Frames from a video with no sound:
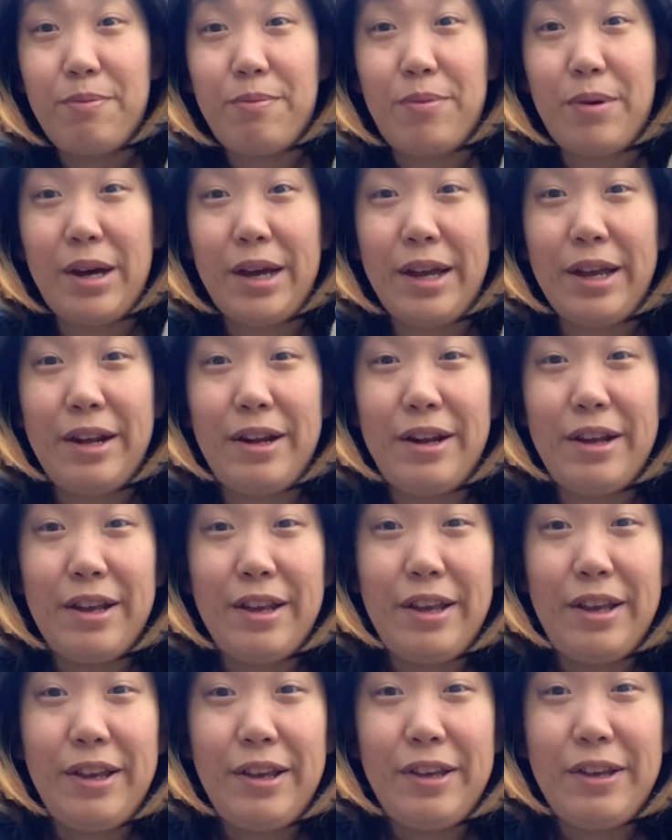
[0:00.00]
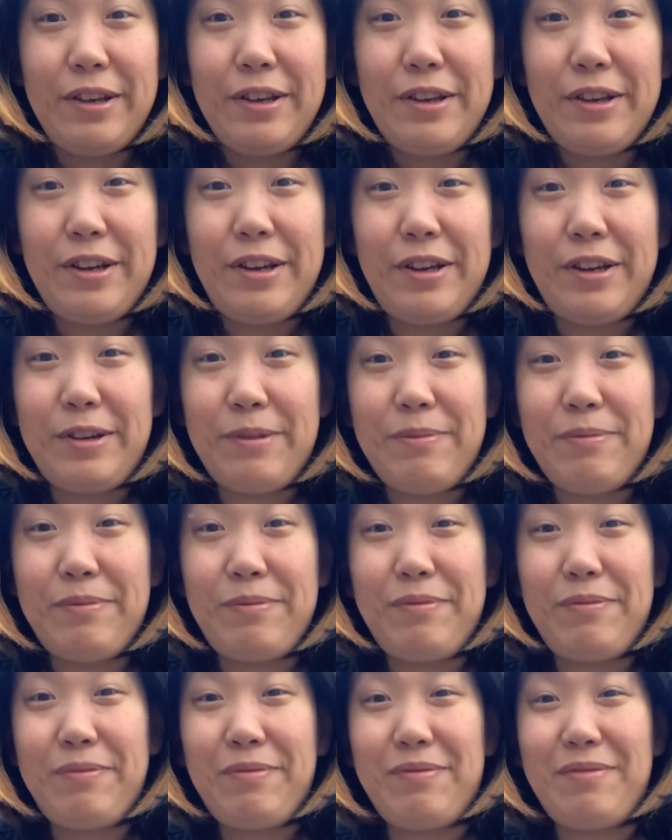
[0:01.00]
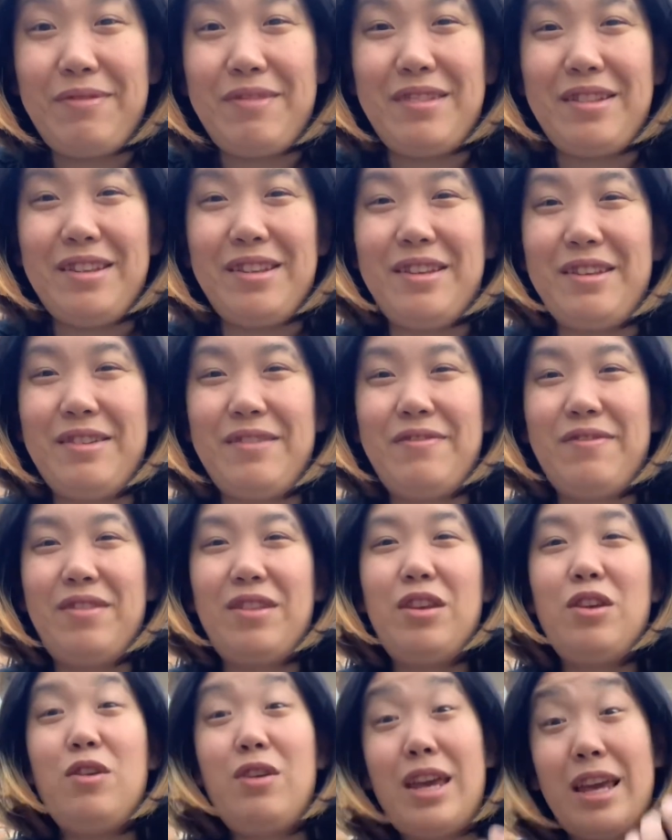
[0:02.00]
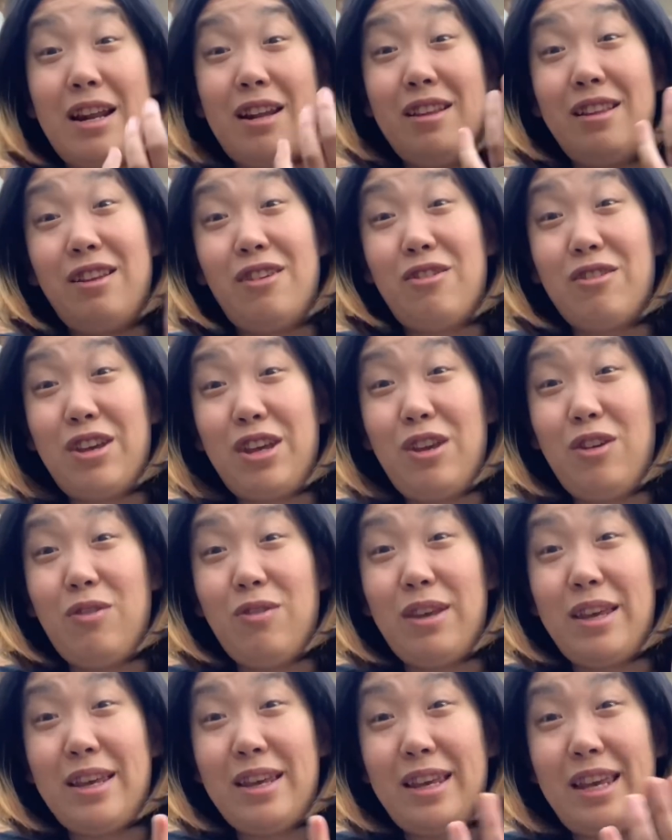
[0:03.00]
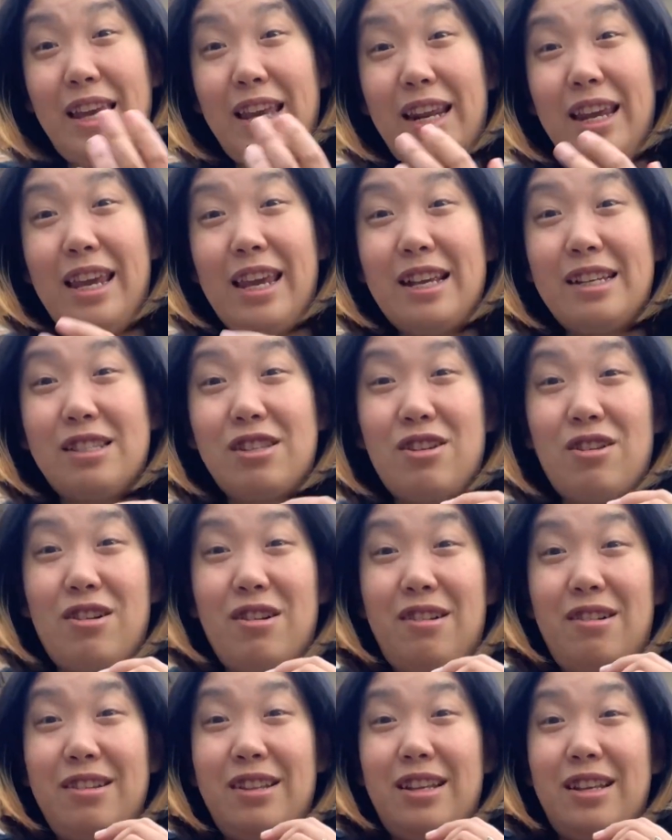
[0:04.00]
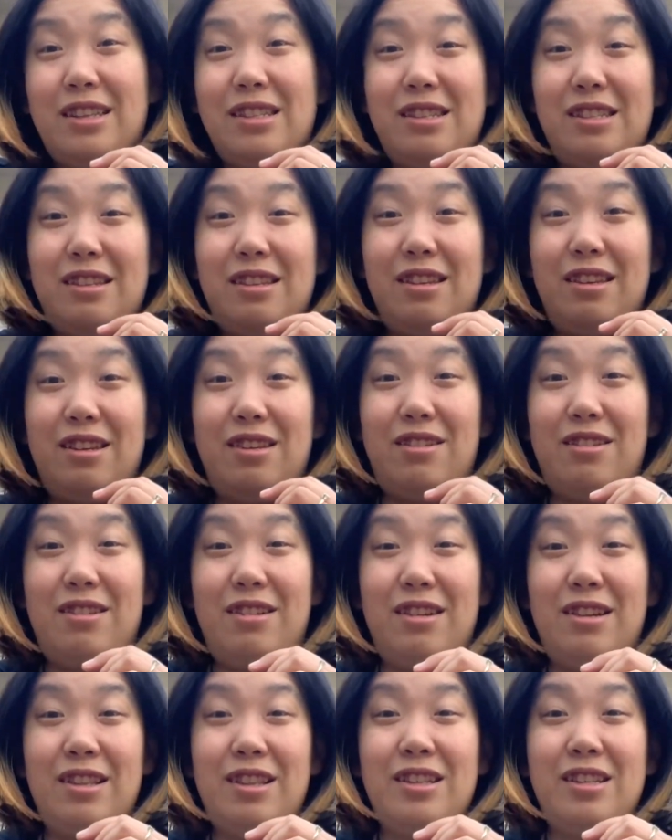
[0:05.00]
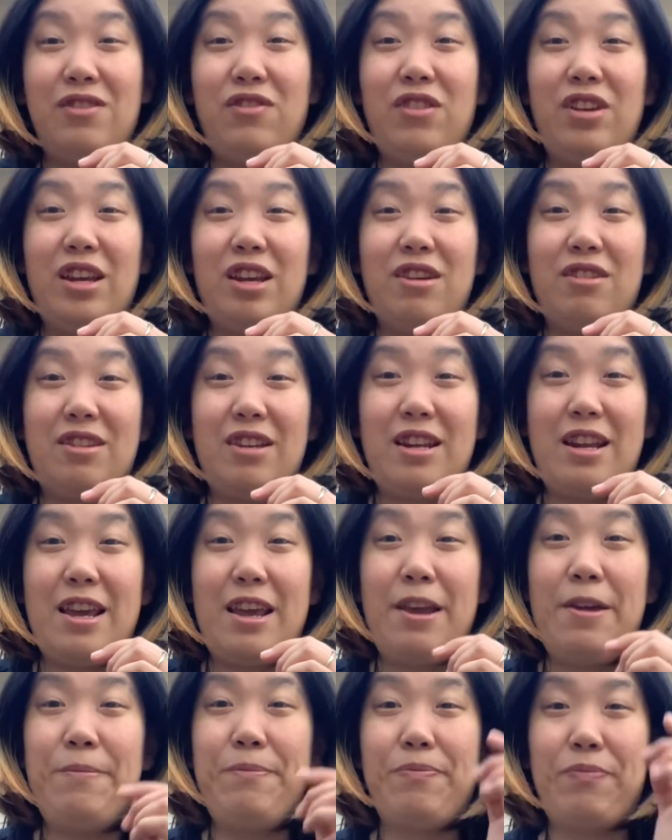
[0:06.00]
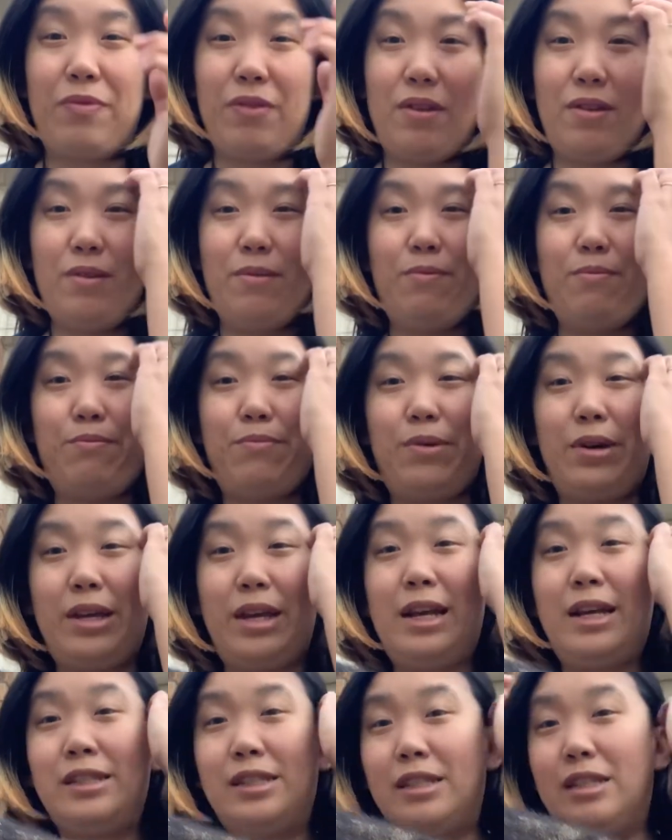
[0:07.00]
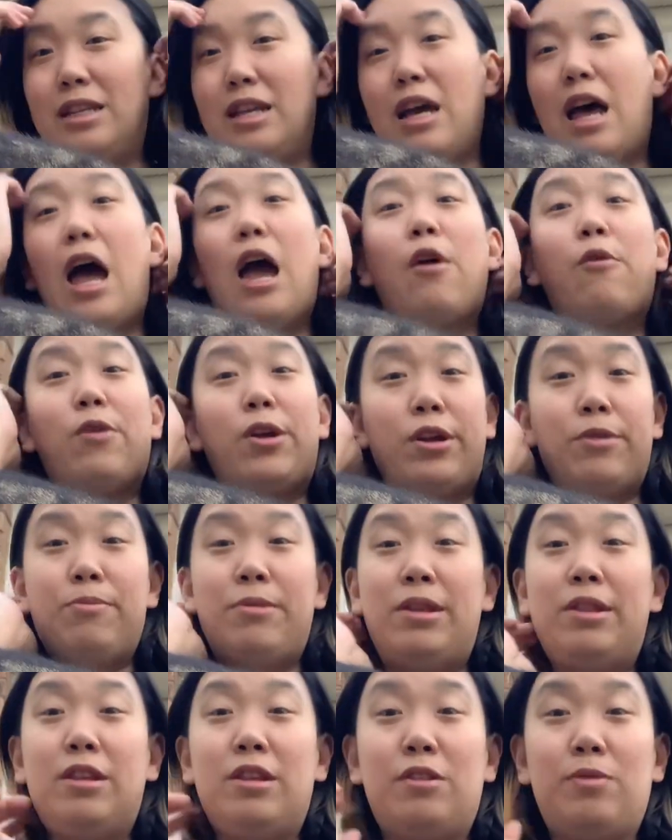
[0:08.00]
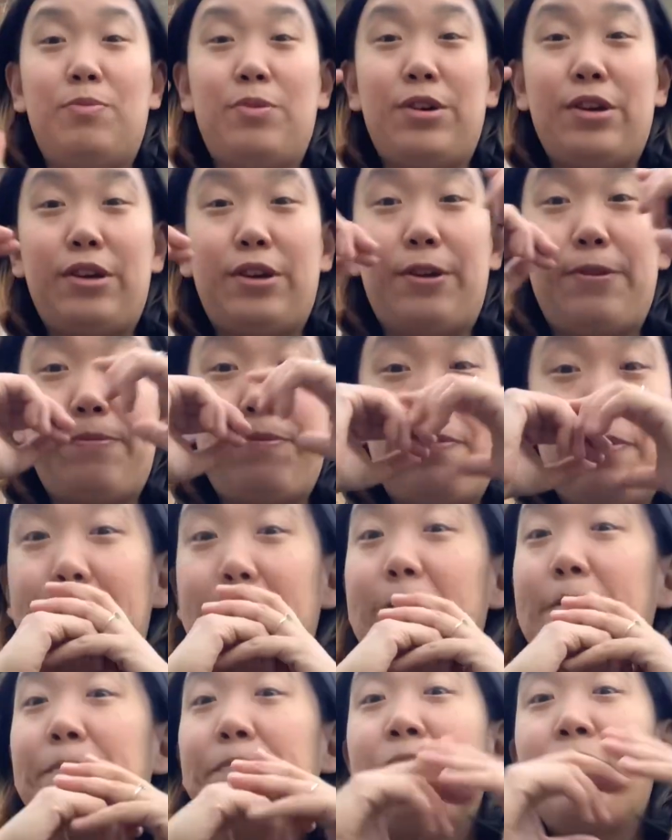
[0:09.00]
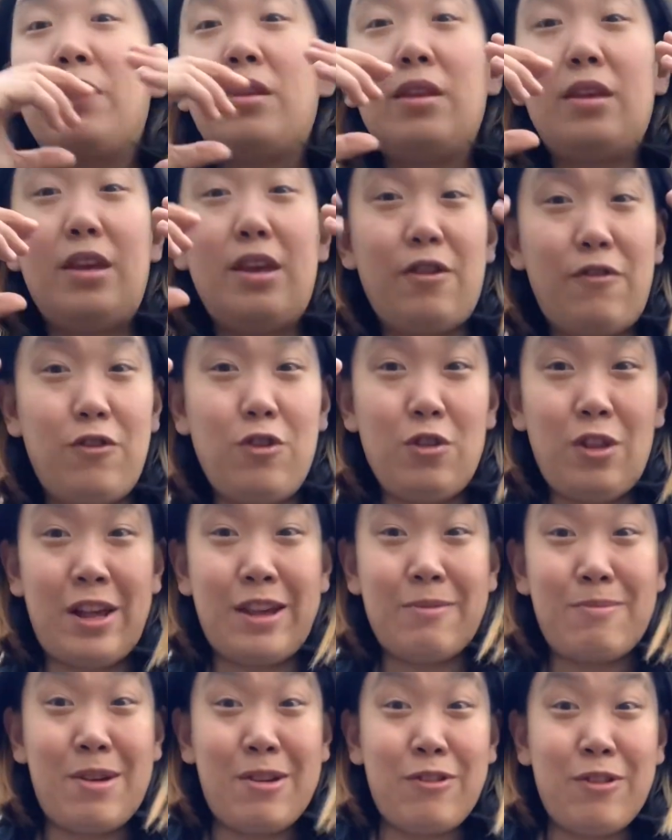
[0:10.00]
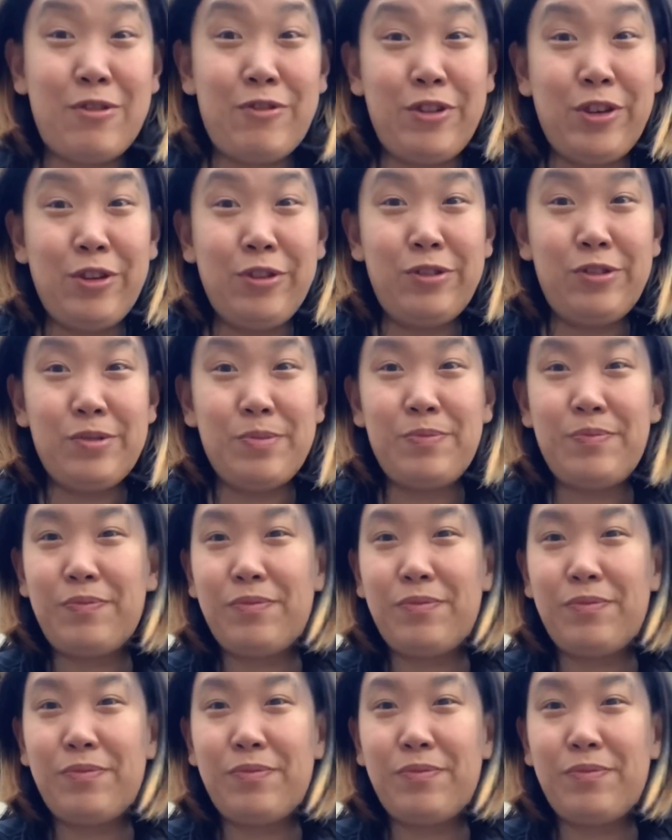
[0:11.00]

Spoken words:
But um, you get a little cute kitty guest star on this video today. But yes, I recommend this book if you like my reviews.